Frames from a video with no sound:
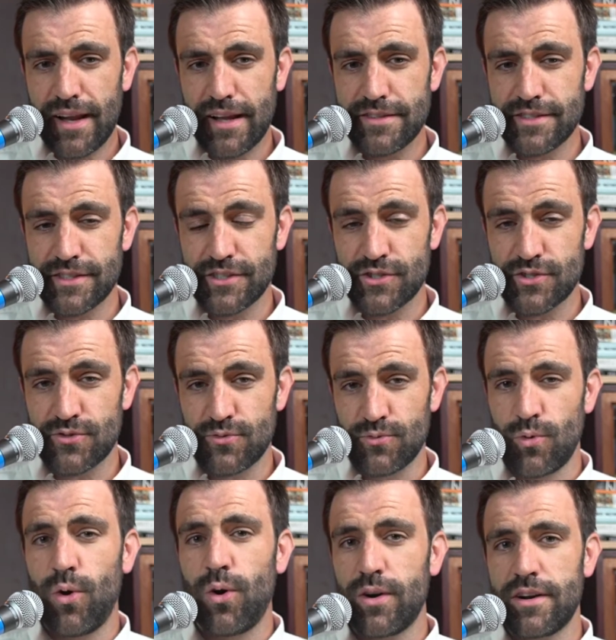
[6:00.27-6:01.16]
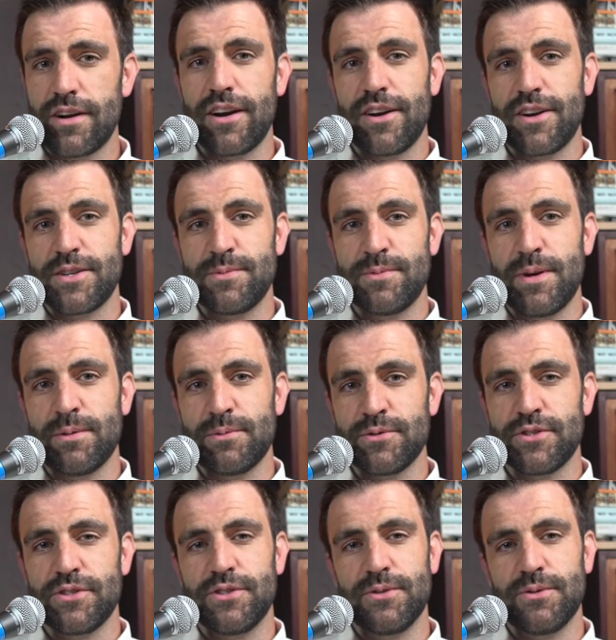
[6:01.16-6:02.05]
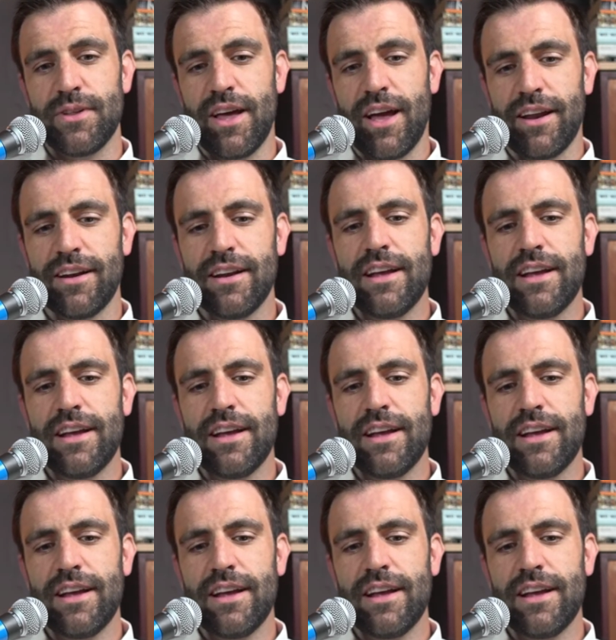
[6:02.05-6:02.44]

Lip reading: It's extraordinary to be able to do that.